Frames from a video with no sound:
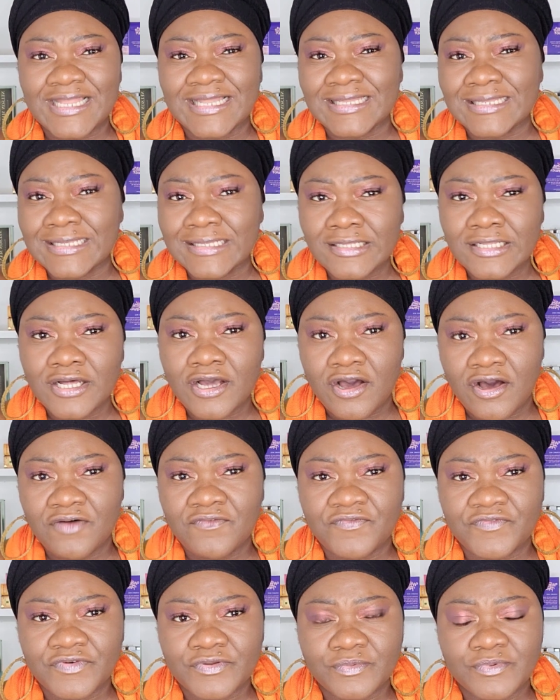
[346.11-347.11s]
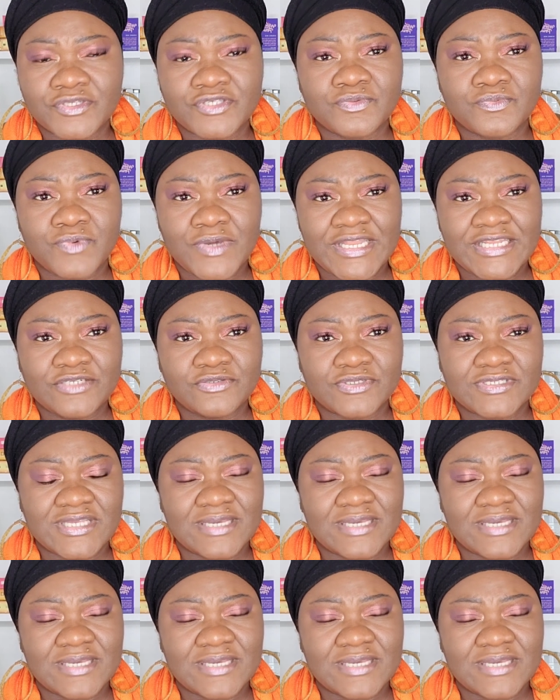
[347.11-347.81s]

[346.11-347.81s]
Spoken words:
a little comfort was when she was